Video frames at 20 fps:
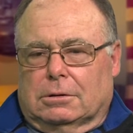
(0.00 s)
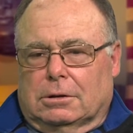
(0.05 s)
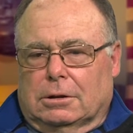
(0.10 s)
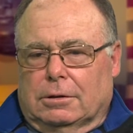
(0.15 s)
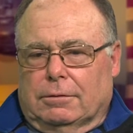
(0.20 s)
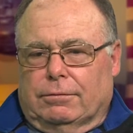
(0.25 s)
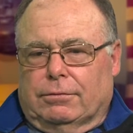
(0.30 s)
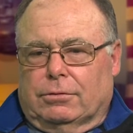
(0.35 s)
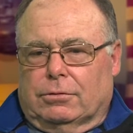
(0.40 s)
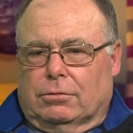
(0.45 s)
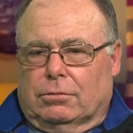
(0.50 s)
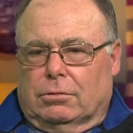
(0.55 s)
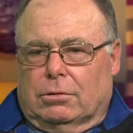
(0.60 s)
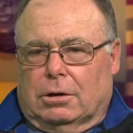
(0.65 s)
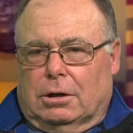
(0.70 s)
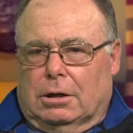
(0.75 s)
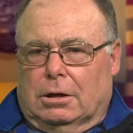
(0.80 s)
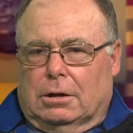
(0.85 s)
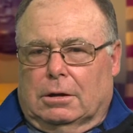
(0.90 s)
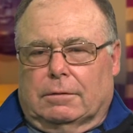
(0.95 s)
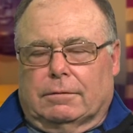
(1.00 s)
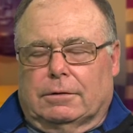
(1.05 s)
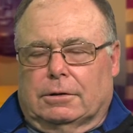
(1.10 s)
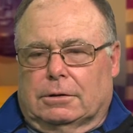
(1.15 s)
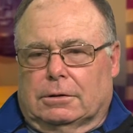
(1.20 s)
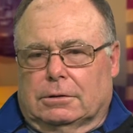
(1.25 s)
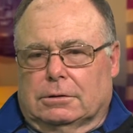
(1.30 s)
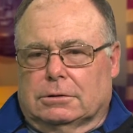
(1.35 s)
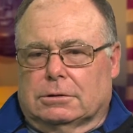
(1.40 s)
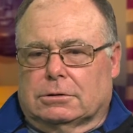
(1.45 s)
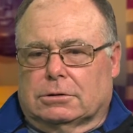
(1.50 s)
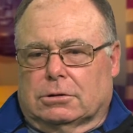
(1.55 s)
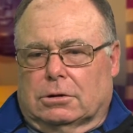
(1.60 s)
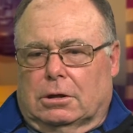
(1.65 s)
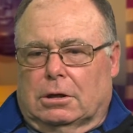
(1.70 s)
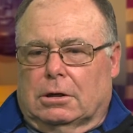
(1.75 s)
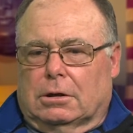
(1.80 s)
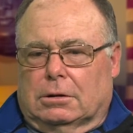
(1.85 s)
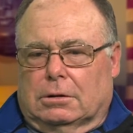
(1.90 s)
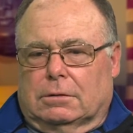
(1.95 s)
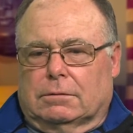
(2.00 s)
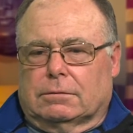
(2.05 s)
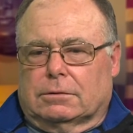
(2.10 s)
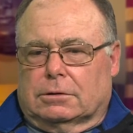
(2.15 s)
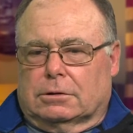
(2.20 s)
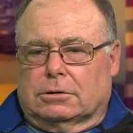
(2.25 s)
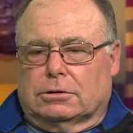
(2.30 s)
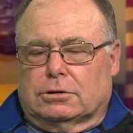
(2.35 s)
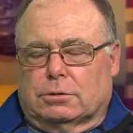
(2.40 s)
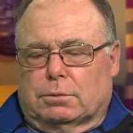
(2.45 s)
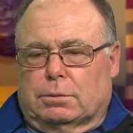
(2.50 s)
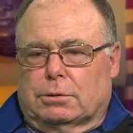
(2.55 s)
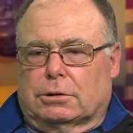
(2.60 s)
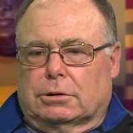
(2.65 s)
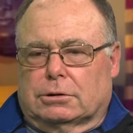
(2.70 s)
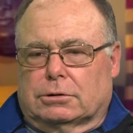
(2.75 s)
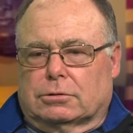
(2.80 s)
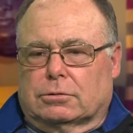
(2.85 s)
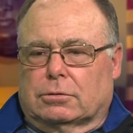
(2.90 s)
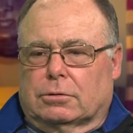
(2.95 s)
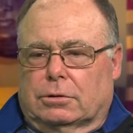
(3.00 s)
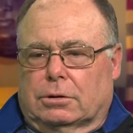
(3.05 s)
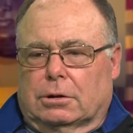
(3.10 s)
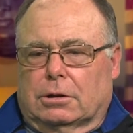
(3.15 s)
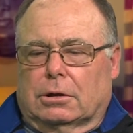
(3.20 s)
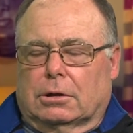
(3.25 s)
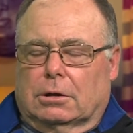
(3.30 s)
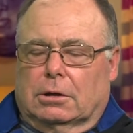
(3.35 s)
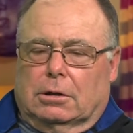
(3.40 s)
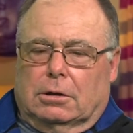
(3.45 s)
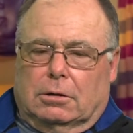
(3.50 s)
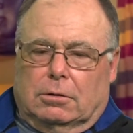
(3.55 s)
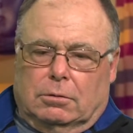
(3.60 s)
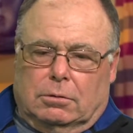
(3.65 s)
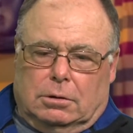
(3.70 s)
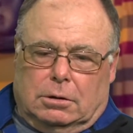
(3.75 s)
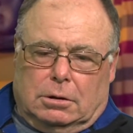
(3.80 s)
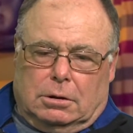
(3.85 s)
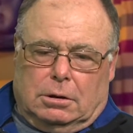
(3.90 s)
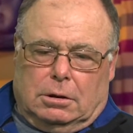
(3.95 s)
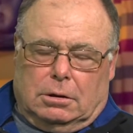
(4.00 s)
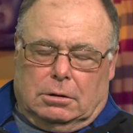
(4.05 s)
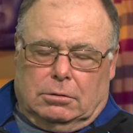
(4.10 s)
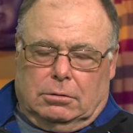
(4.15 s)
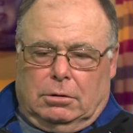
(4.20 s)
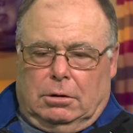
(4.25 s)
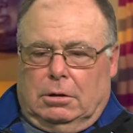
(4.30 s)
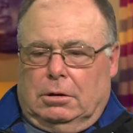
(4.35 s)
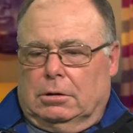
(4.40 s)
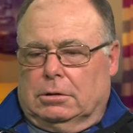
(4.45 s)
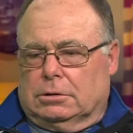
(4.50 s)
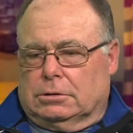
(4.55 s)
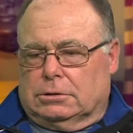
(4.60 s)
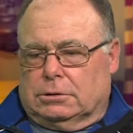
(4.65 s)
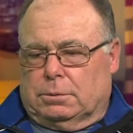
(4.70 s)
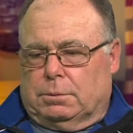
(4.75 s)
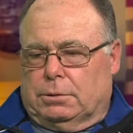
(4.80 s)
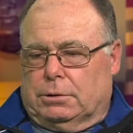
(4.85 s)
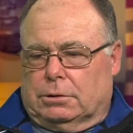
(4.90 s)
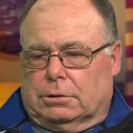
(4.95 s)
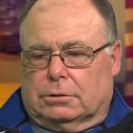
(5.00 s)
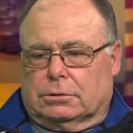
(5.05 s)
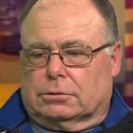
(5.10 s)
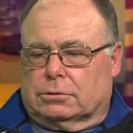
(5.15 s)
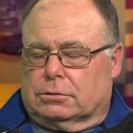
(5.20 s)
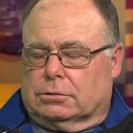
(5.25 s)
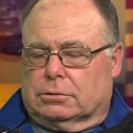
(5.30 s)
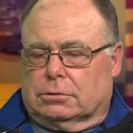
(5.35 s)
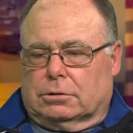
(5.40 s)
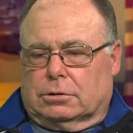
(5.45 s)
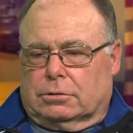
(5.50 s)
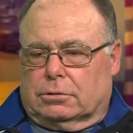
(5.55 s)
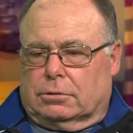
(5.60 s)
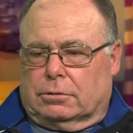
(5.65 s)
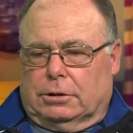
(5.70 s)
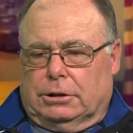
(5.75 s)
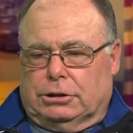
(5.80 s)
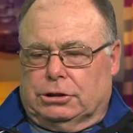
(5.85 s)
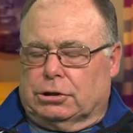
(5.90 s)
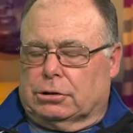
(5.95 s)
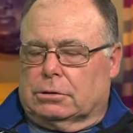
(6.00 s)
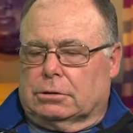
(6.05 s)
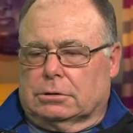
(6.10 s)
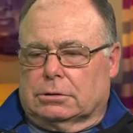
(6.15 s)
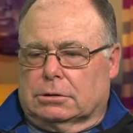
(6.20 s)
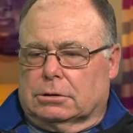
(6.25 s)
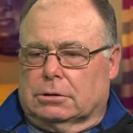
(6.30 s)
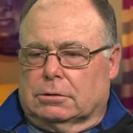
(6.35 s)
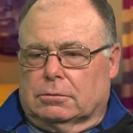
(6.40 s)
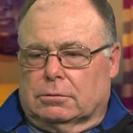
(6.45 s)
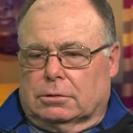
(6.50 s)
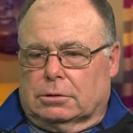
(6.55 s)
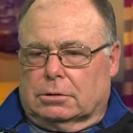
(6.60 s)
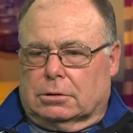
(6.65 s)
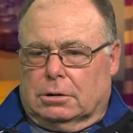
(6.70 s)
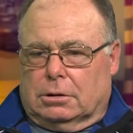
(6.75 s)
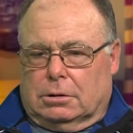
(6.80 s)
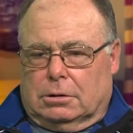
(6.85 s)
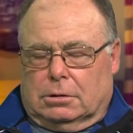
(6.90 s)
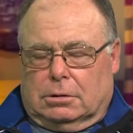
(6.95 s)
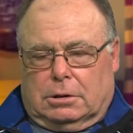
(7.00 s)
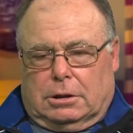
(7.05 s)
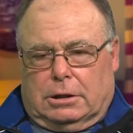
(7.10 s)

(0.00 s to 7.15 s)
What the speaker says: live through all of it, it's all a very spiritual thing. We're all spiritual creatures, and we're all